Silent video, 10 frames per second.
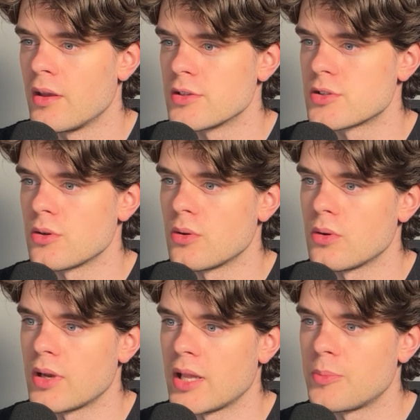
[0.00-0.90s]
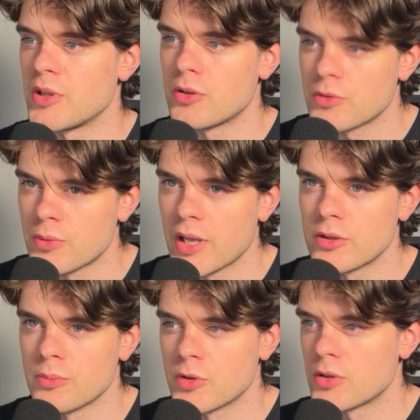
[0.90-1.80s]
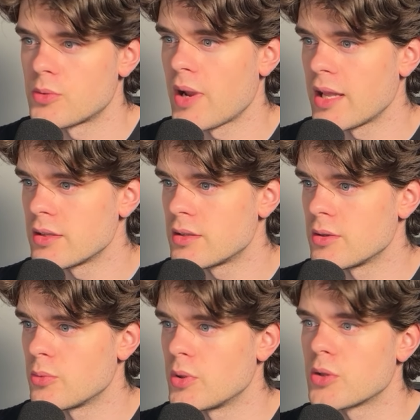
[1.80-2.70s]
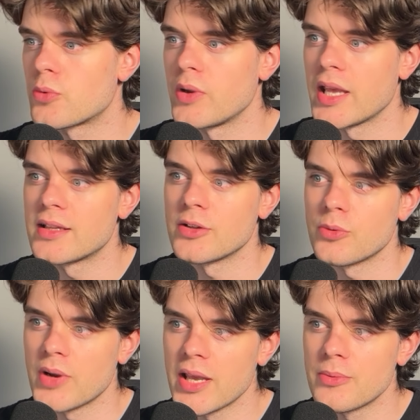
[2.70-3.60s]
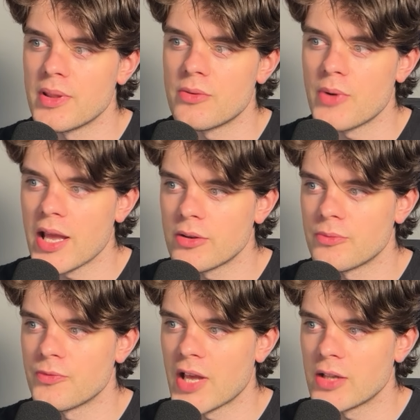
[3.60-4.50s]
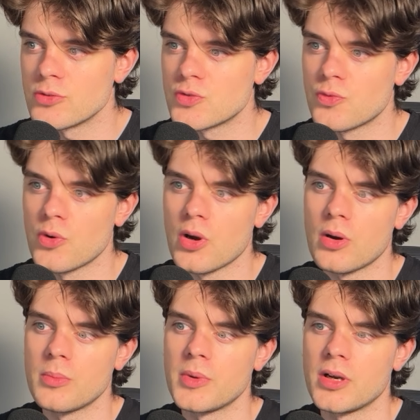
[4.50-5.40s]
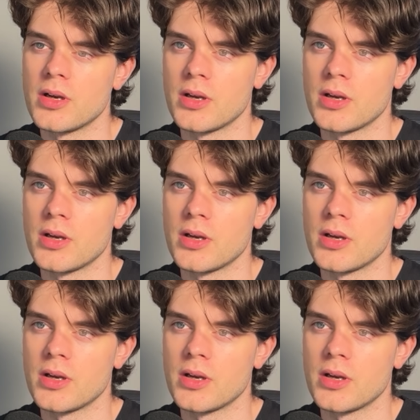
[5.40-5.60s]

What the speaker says: So np.random.rand will create an array with random values from